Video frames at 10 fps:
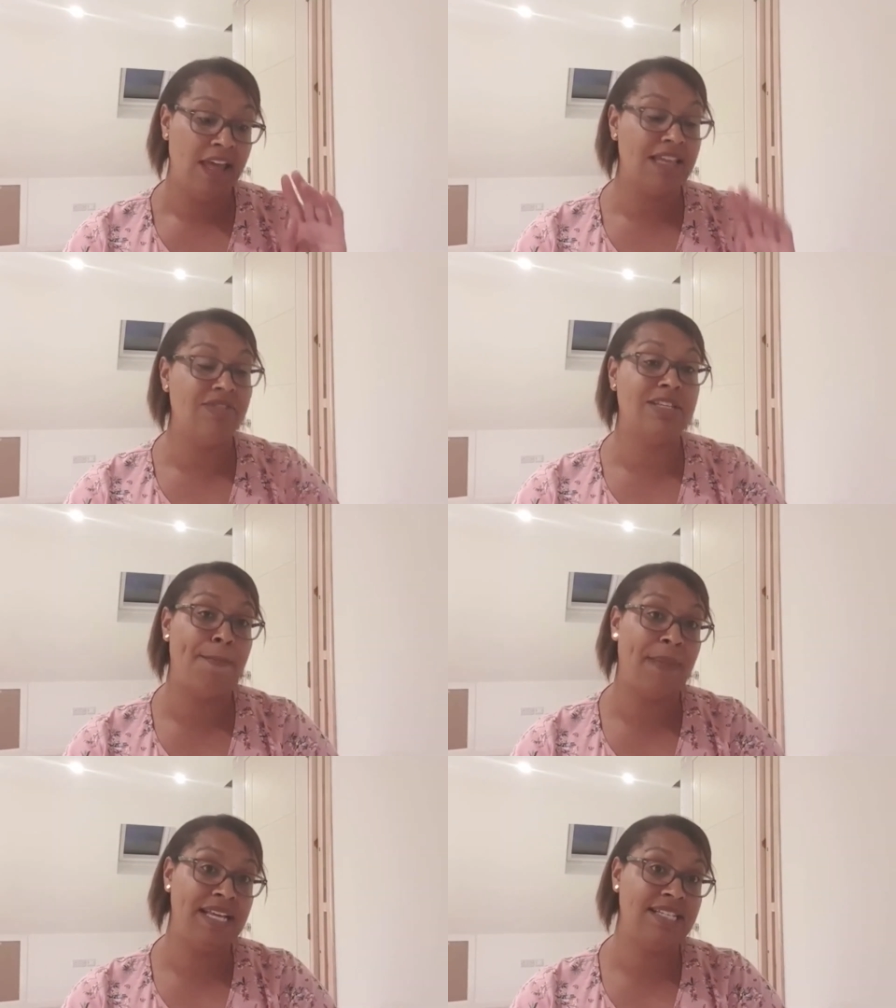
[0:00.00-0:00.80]
There is a
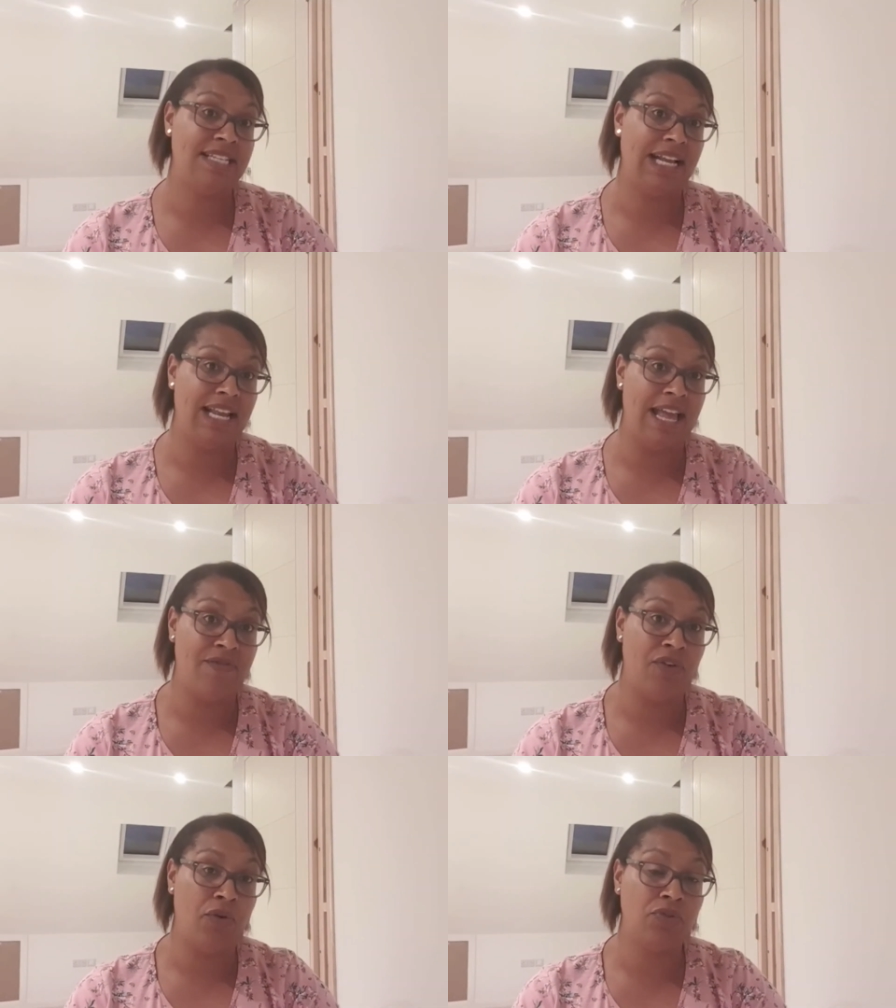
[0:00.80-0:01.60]
basic
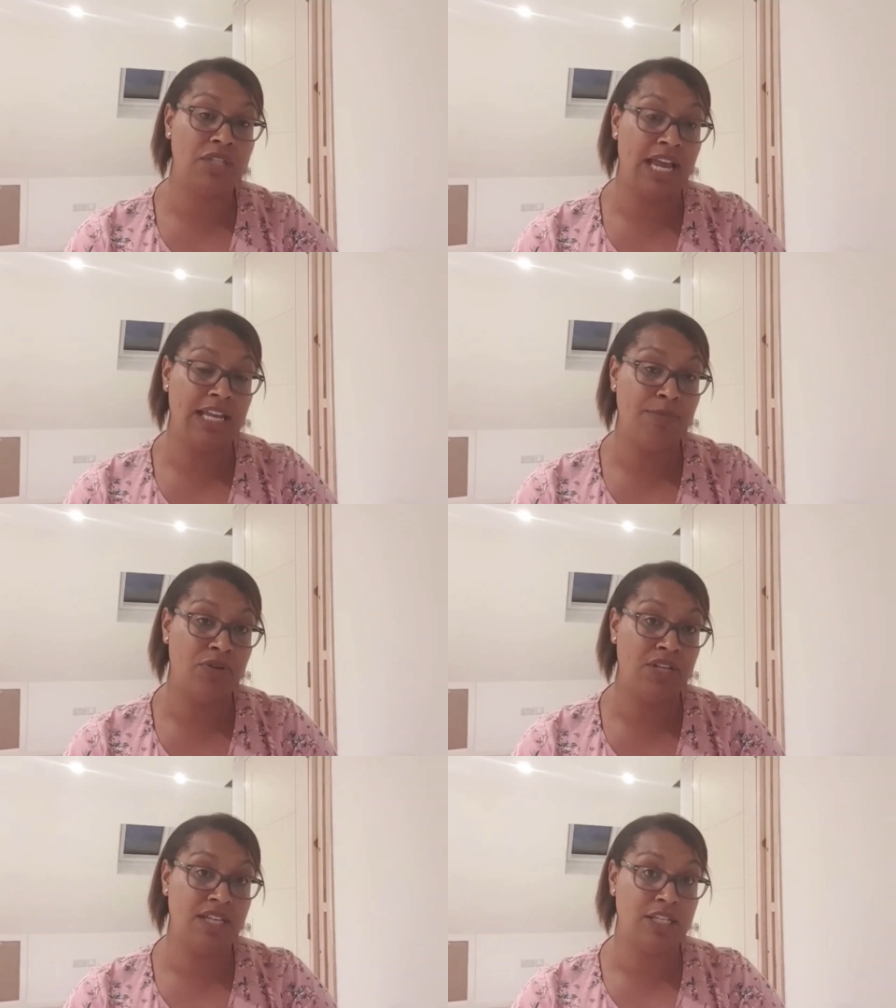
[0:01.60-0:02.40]
level, so
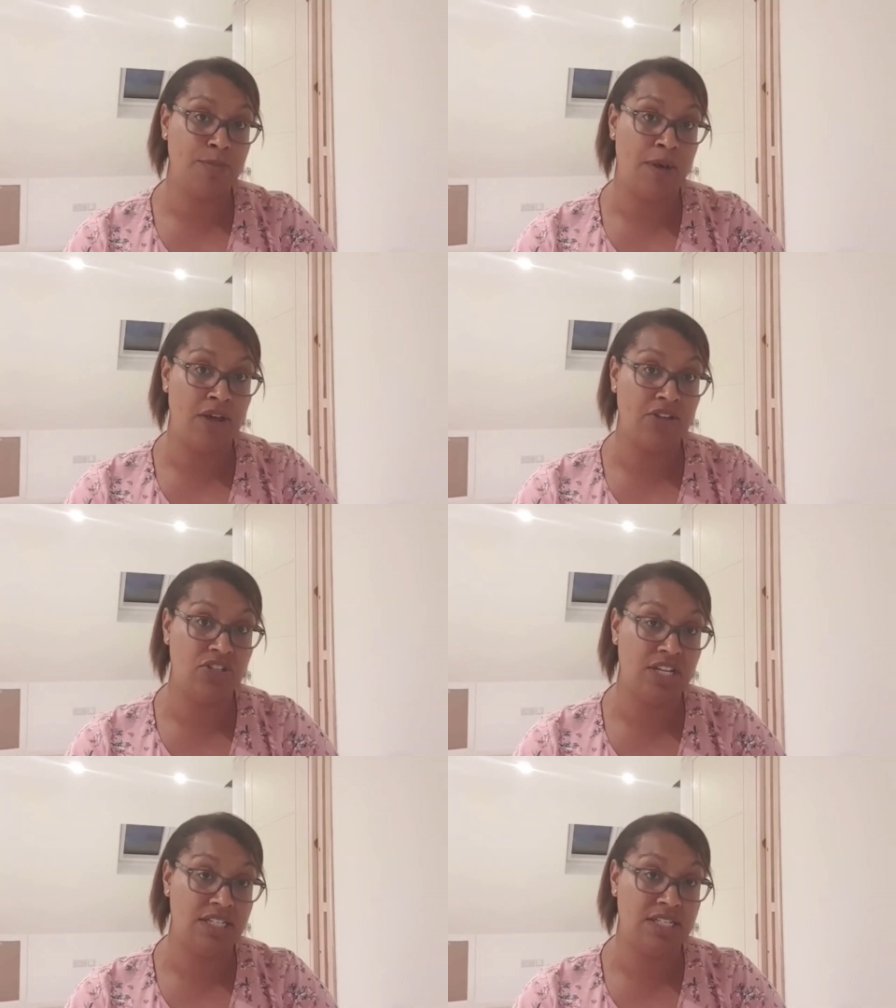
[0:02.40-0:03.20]
anybody that's
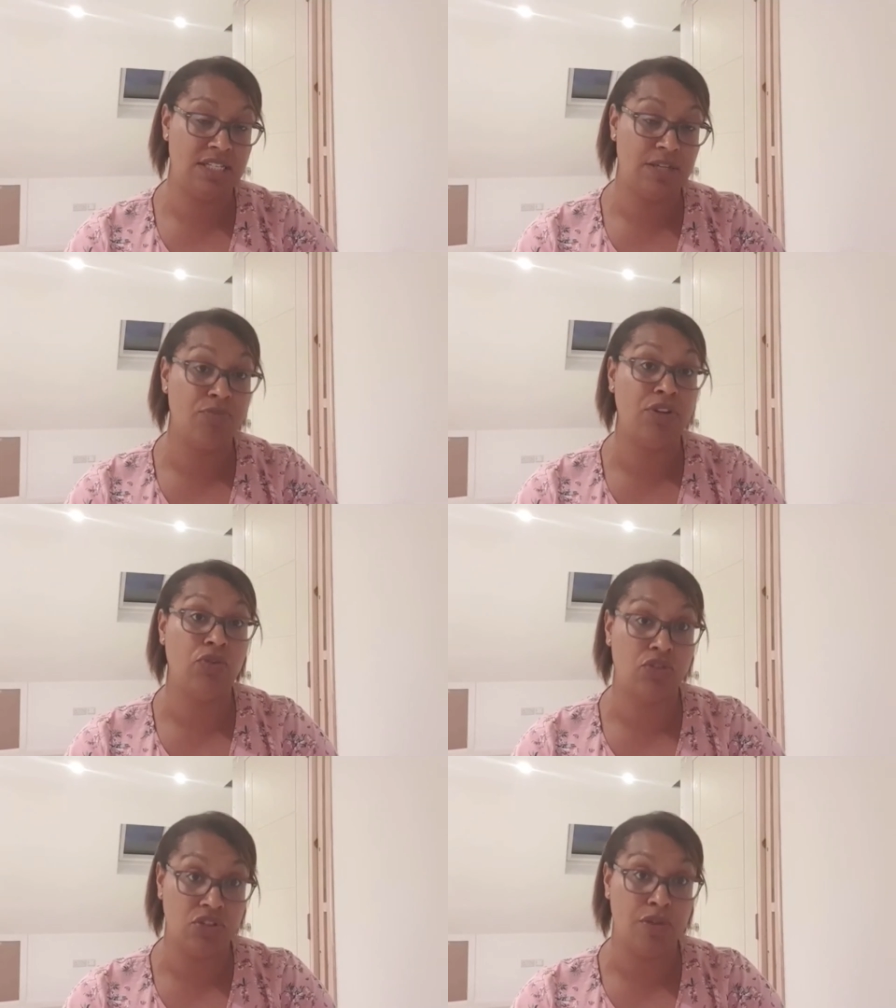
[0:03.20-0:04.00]

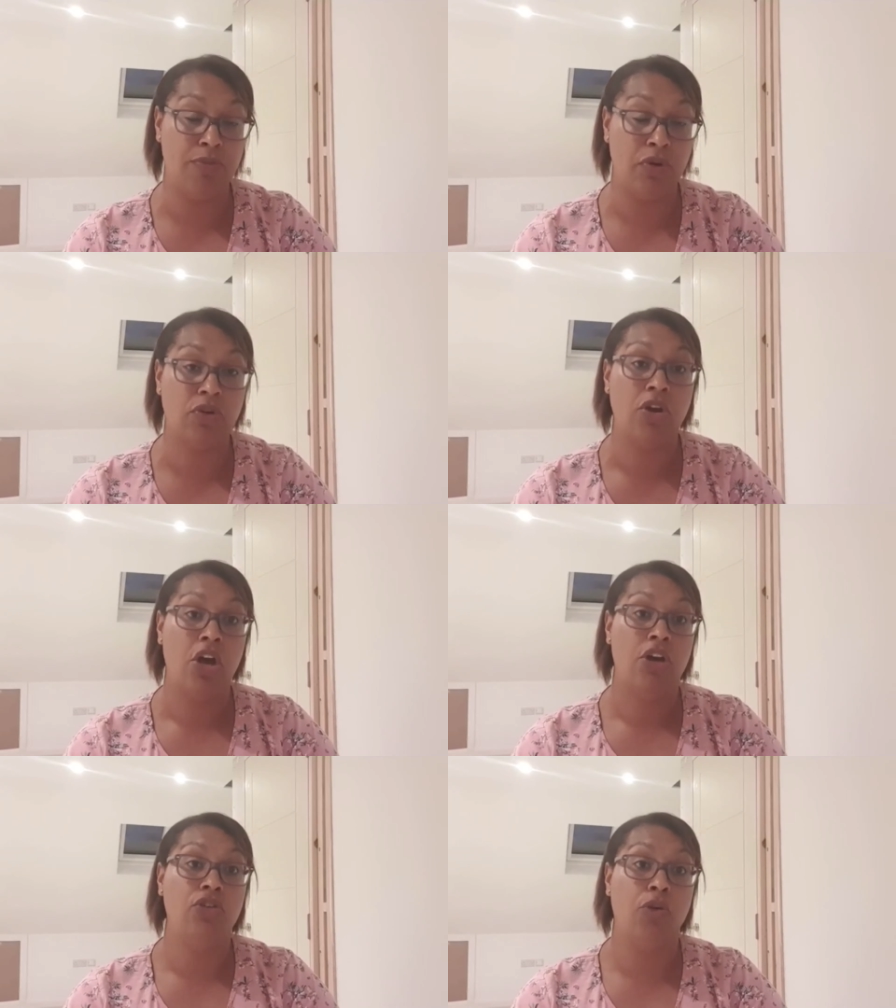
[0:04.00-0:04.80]
pre-ordered the book
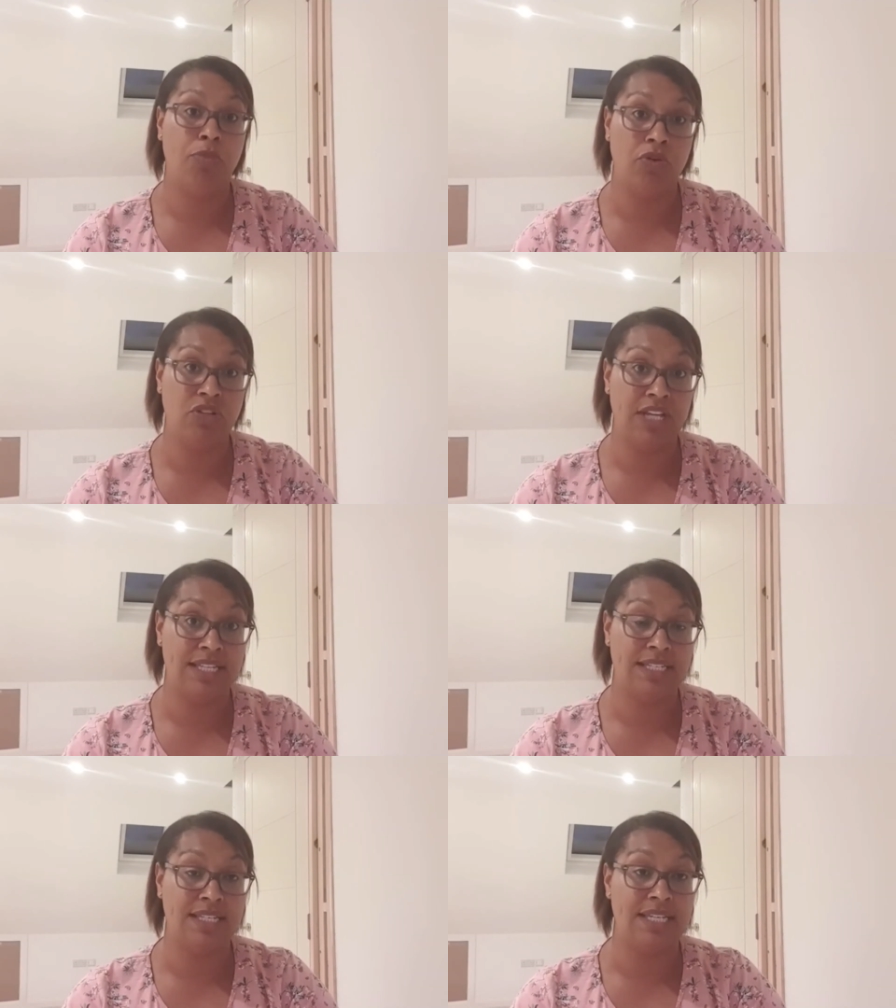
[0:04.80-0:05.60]
Not Born
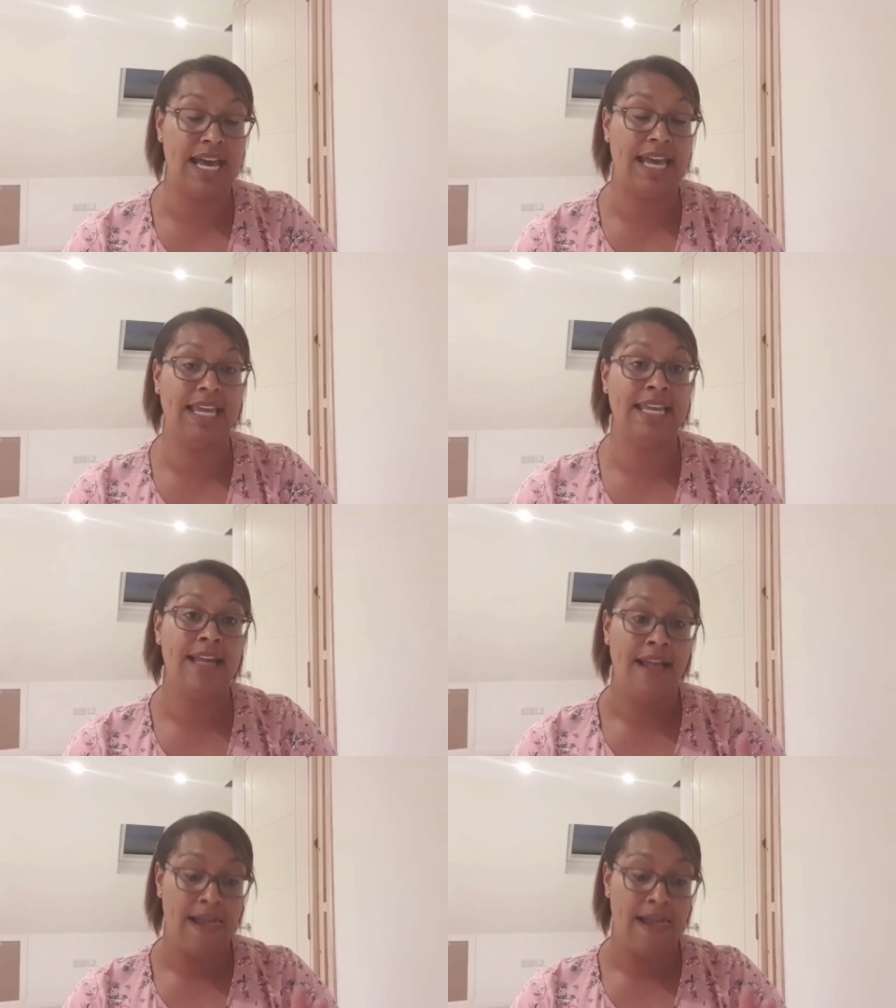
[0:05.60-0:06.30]
Yesterday,